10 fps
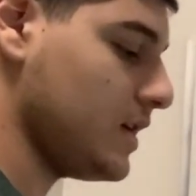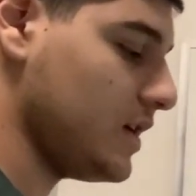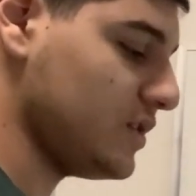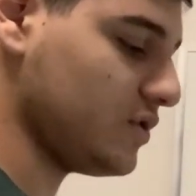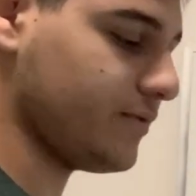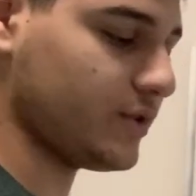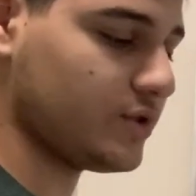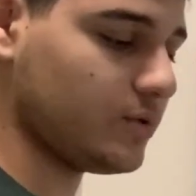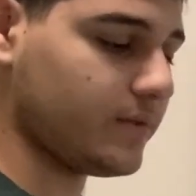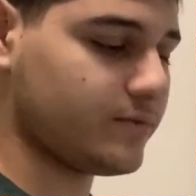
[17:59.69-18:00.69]
So for
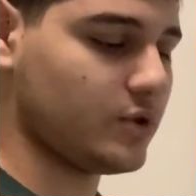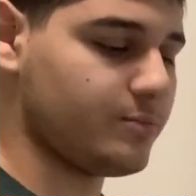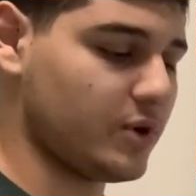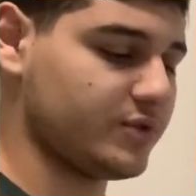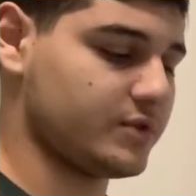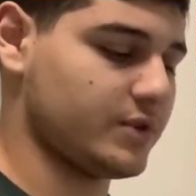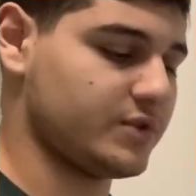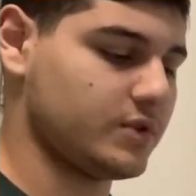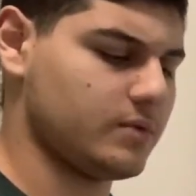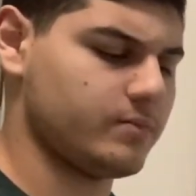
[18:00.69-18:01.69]
2
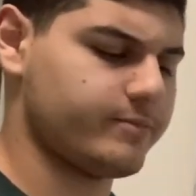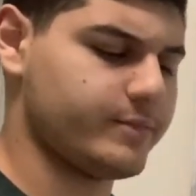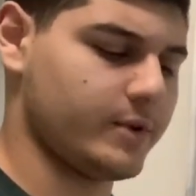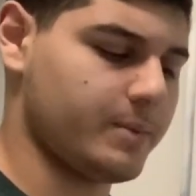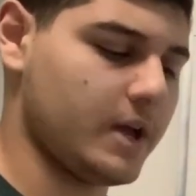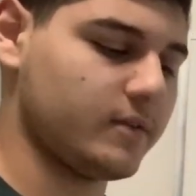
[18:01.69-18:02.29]
posters, you're paying